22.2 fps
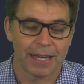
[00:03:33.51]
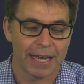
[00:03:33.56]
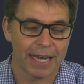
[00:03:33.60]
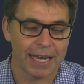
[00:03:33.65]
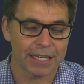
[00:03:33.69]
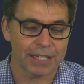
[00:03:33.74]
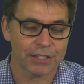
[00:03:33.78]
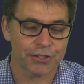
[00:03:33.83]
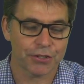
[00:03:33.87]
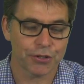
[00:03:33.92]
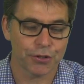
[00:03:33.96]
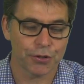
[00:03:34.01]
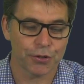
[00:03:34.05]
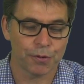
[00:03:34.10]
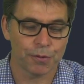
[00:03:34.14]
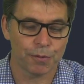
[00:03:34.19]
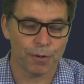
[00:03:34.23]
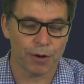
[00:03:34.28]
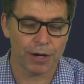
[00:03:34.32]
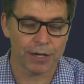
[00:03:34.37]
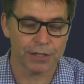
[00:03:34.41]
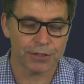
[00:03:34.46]
x2,
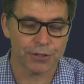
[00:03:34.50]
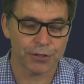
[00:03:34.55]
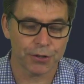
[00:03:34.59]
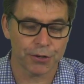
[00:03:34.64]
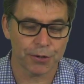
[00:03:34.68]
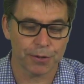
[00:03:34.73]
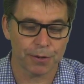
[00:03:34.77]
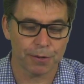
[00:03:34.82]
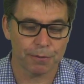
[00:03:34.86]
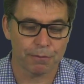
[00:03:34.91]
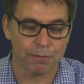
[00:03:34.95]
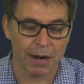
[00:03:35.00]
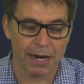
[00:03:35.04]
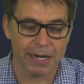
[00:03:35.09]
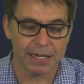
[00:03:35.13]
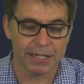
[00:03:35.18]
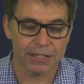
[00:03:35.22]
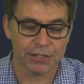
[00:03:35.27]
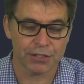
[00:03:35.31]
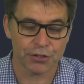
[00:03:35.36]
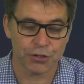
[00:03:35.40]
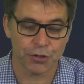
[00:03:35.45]
y2,
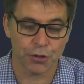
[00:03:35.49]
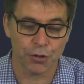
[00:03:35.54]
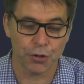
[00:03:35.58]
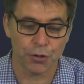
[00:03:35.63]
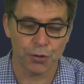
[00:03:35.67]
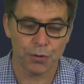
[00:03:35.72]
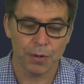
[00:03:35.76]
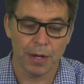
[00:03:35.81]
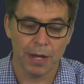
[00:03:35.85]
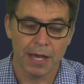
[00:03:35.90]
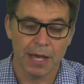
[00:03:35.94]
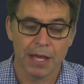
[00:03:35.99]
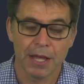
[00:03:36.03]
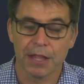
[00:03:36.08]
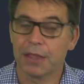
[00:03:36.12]
radius 2.